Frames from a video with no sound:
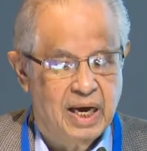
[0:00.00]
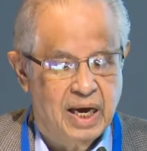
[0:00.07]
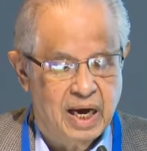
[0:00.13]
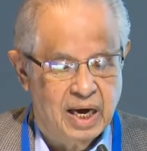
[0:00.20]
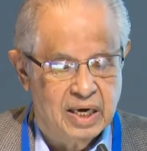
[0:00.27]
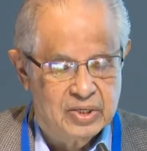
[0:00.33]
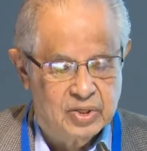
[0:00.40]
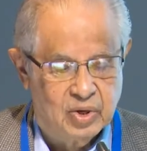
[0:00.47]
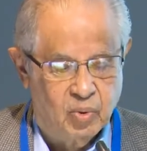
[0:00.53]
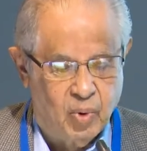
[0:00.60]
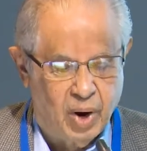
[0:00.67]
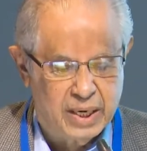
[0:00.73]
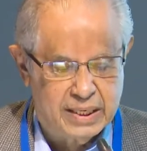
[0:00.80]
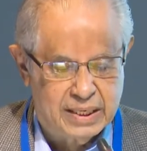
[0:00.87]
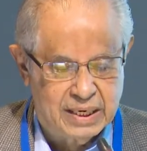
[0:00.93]
Uh, so
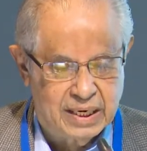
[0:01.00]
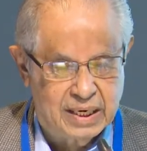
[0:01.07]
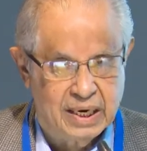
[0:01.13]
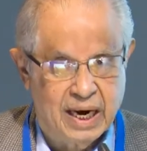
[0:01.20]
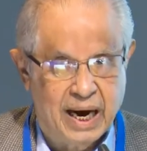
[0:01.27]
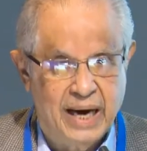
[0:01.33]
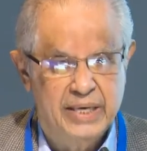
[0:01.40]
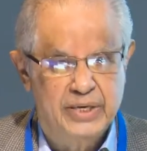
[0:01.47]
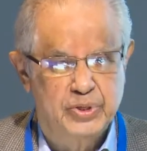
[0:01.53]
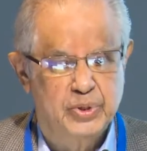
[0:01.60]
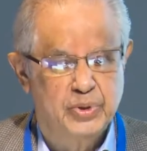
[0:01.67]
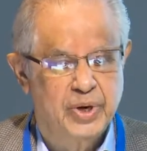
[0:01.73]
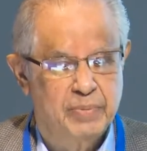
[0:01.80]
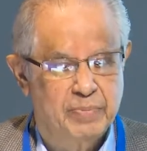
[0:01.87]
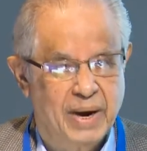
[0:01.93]
what uh, I
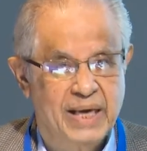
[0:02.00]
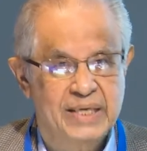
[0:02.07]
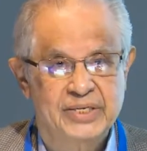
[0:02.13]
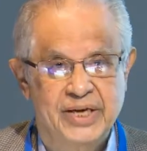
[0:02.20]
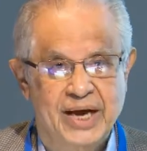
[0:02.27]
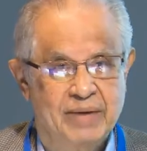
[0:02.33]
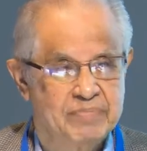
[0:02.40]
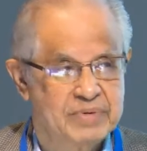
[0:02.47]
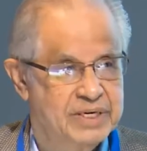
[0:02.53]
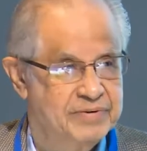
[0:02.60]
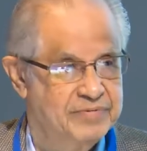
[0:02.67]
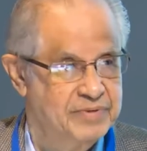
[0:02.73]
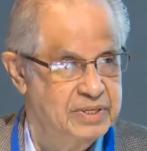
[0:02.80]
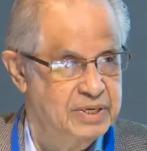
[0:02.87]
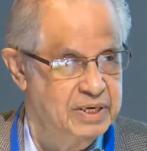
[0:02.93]
do in my chapter
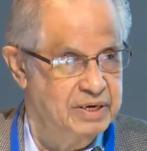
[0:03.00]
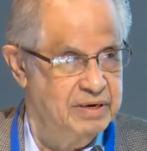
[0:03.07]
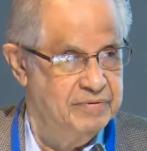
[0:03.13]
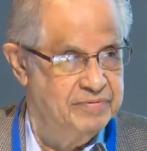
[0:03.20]
for the